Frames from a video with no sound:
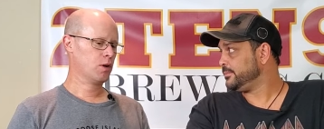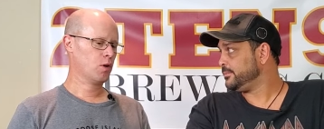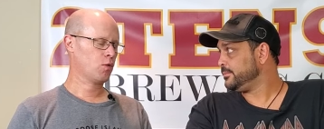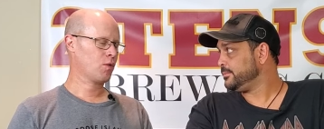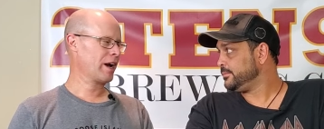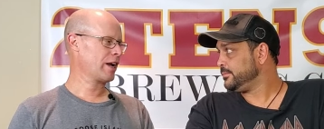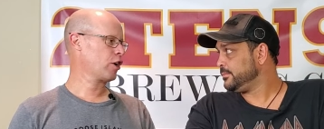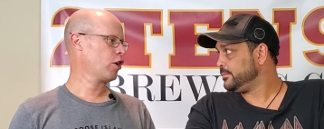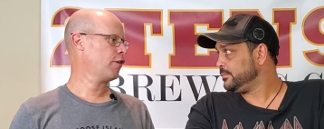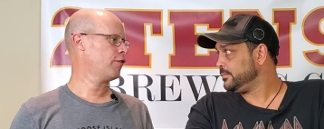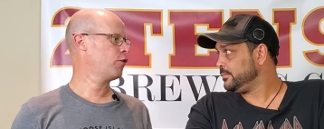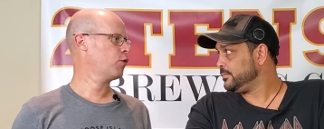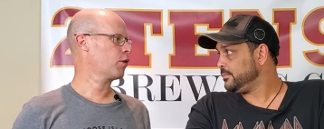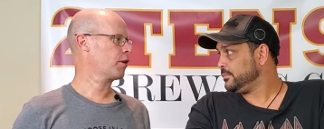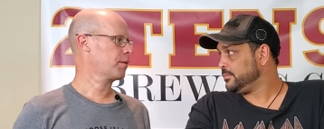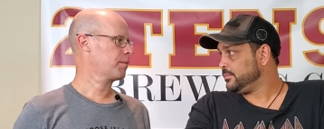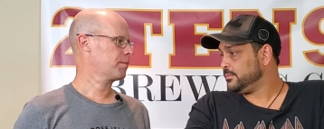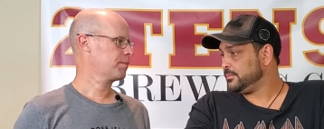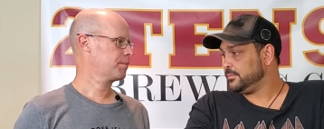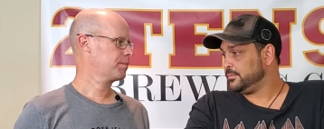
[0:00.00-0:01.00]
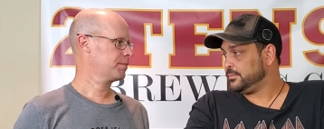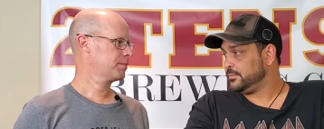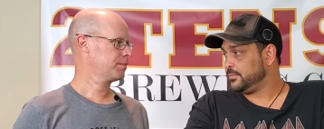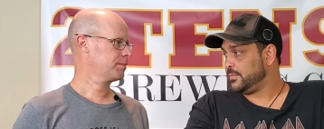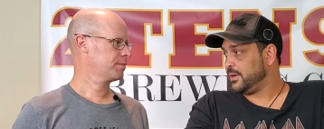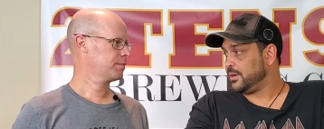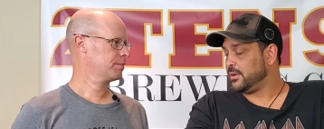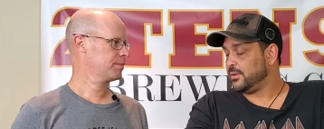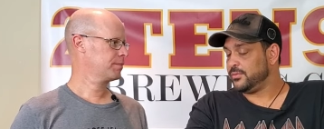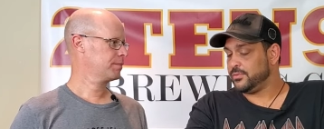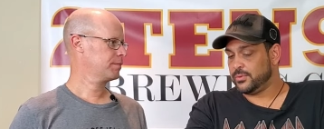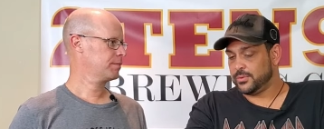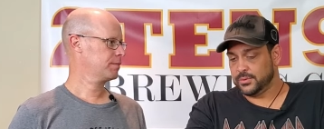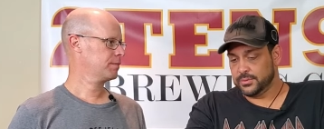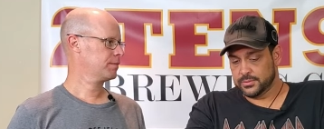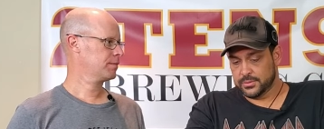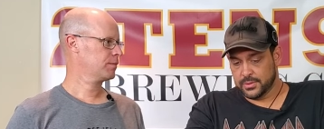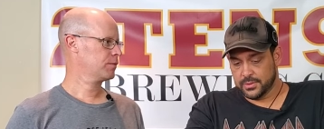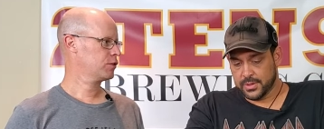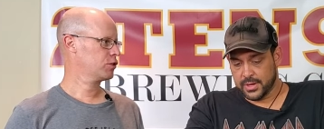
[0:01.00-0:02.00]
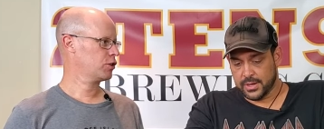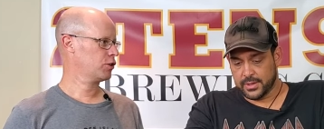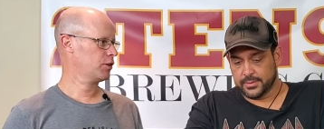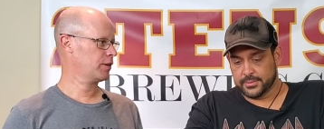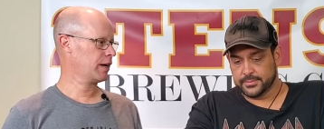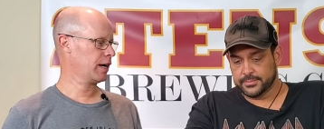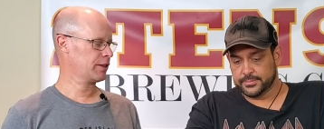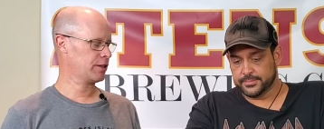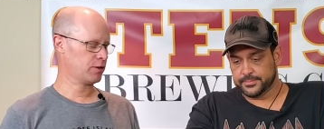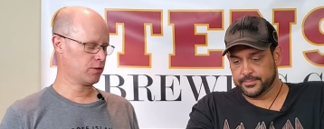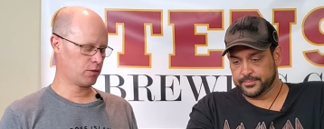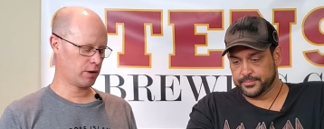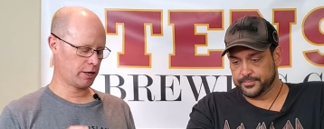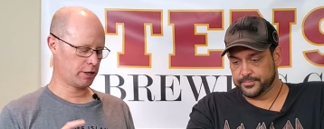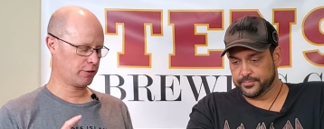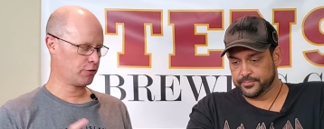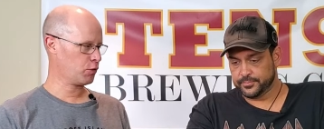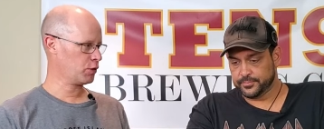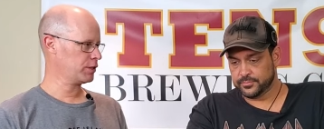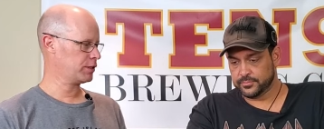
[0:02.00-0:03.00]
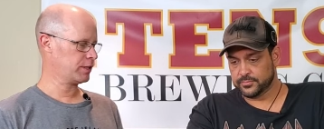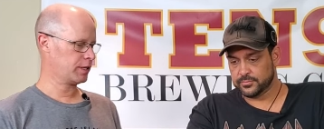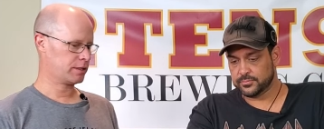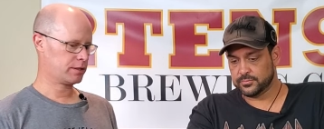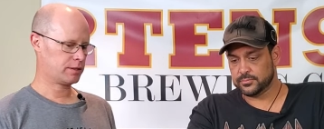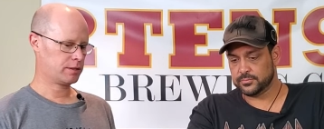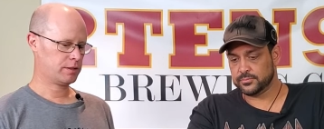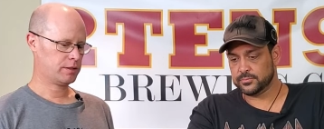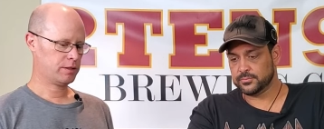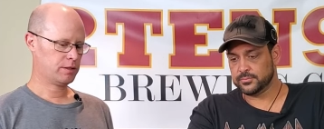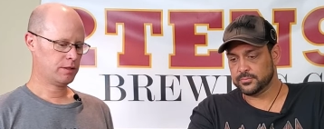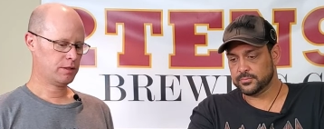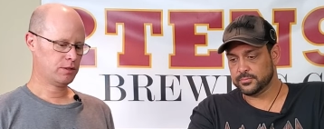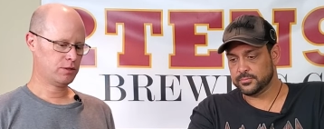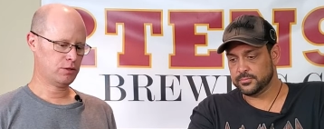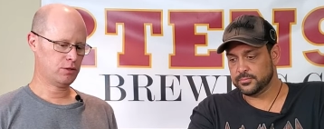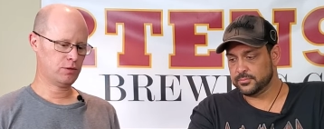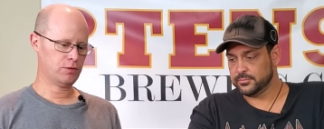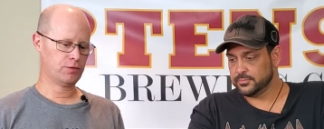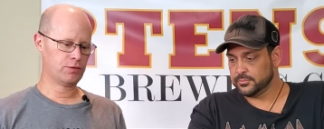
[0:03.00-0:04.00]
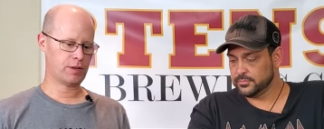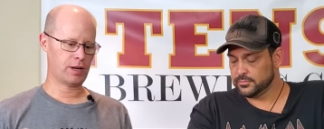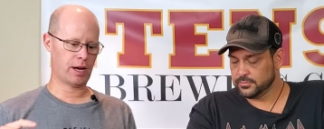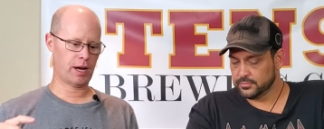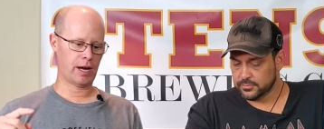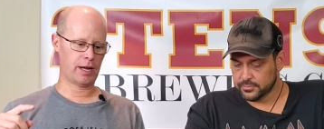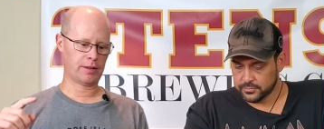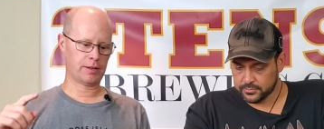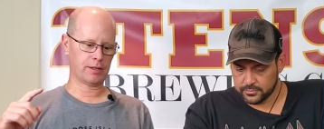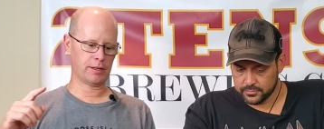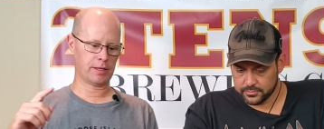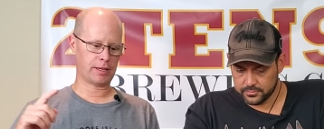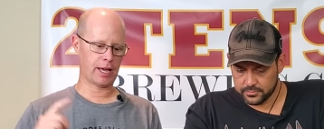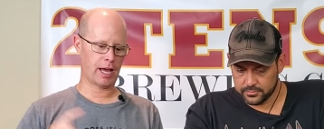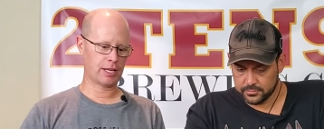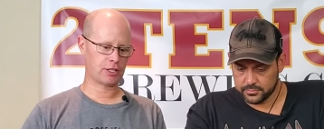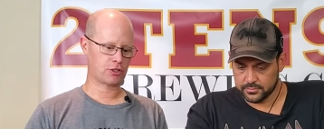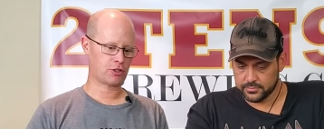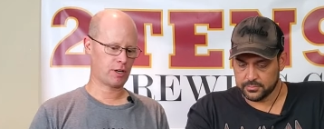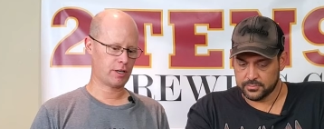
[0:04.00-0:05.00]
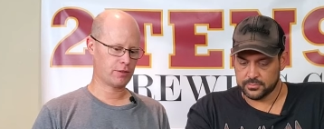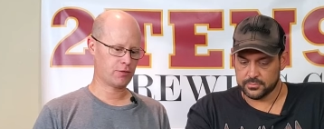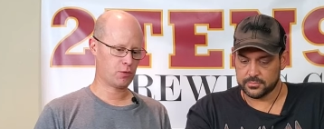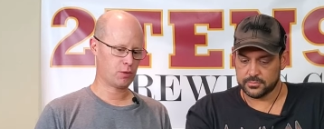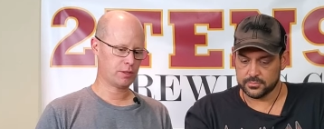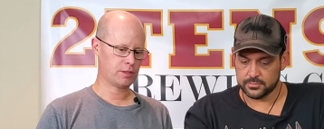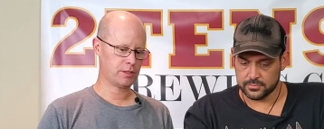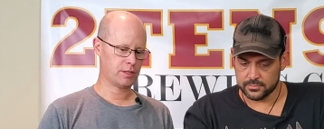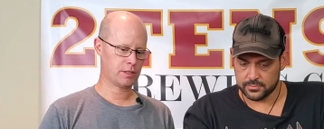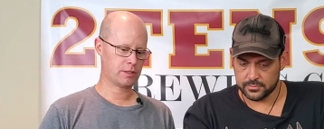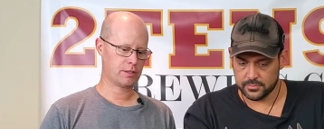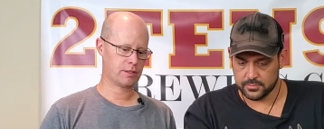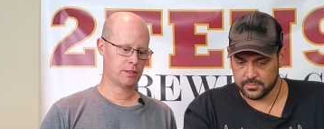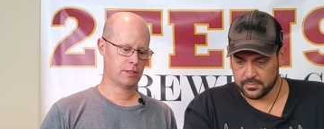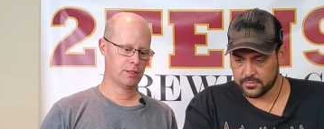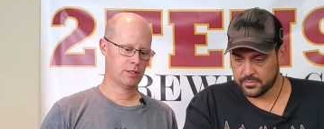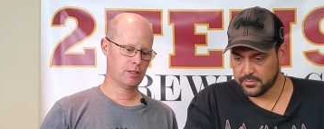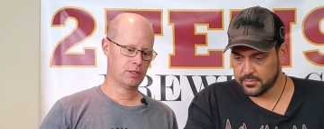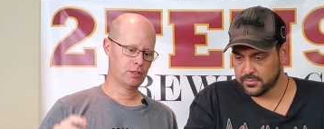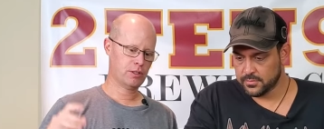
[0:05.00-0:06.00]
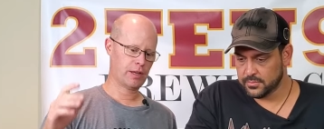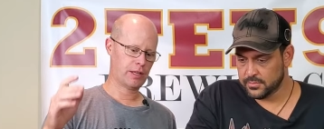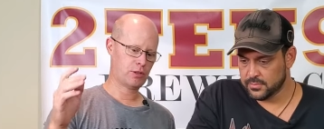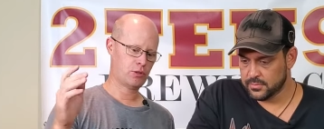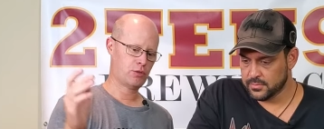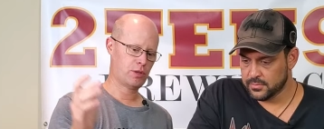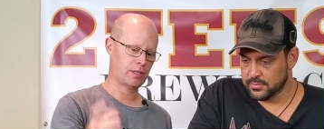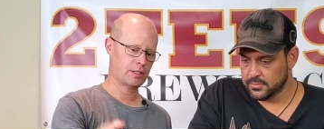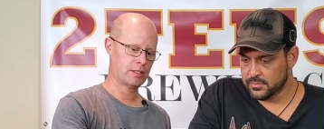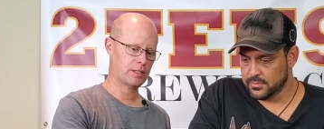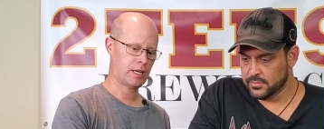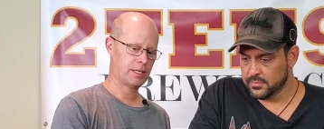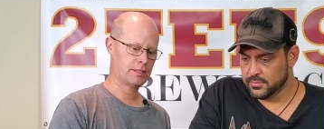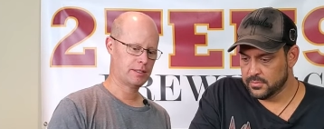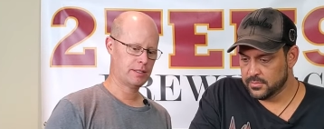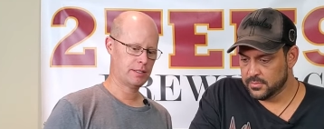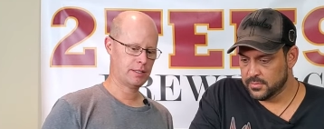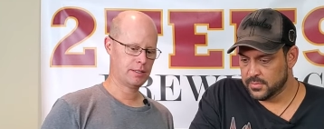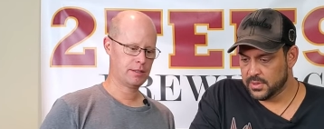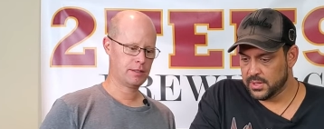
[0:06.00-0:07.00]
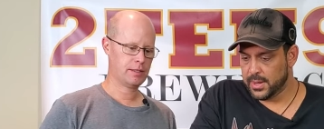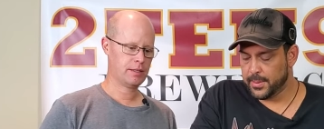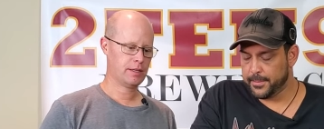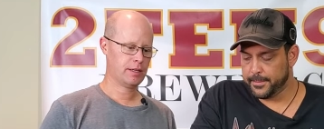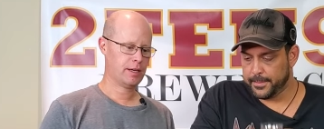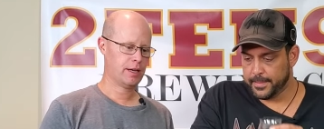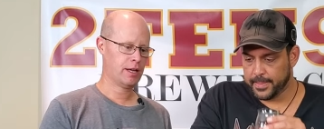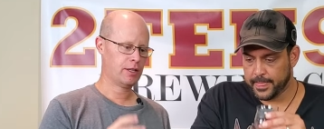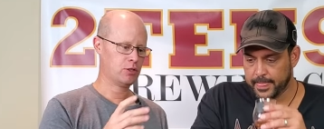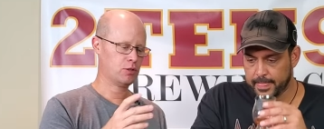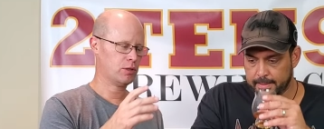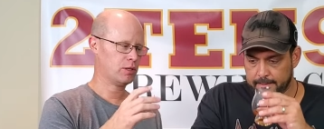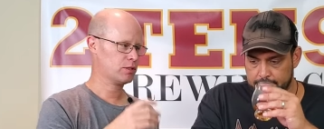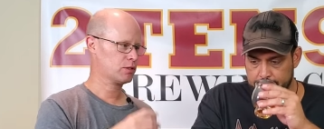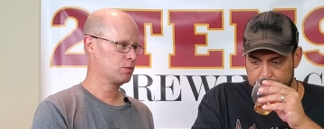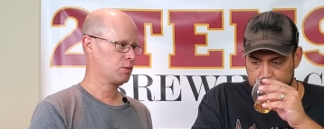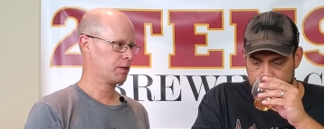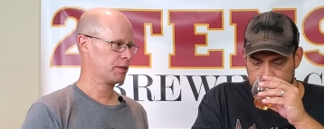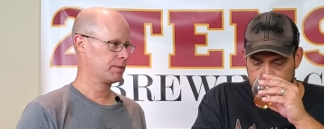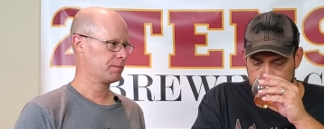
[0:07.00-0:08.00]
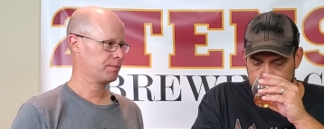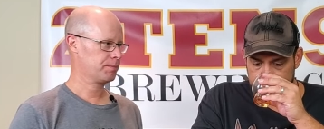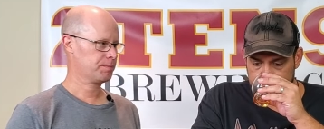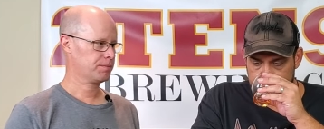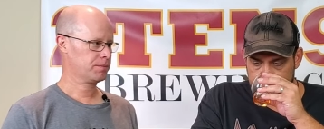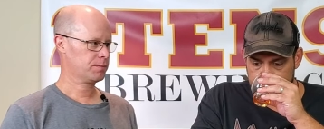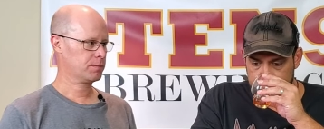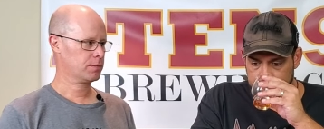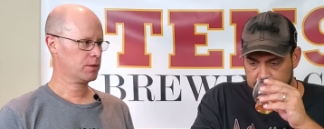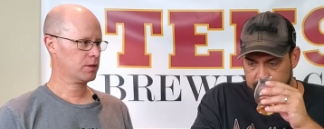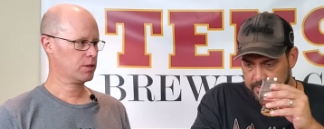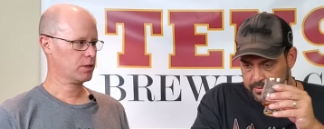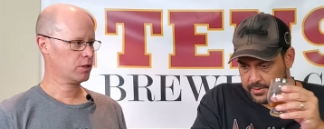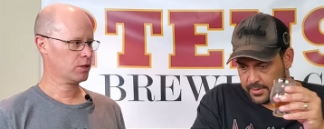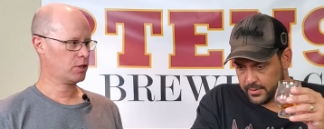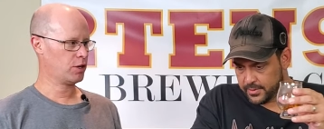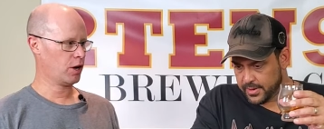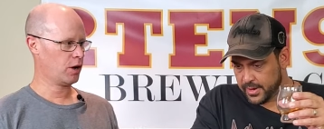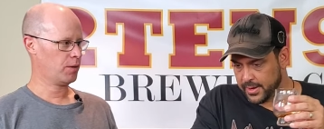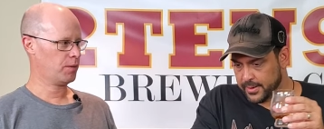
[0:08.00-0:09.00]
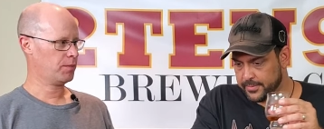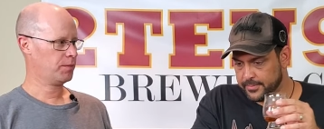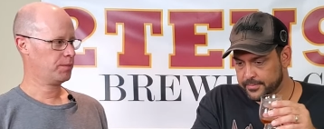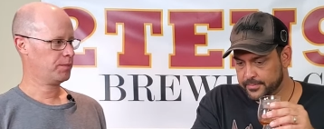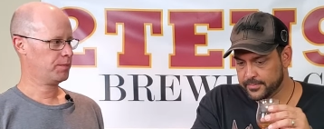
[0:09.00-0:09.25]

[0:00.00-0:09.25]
Speaker 1: Rank all four. Rank all four? Okay. So you got the regular 46, you've got the cask strength 46, mm-hmm. you got 2019 yep. and 2020. Okay.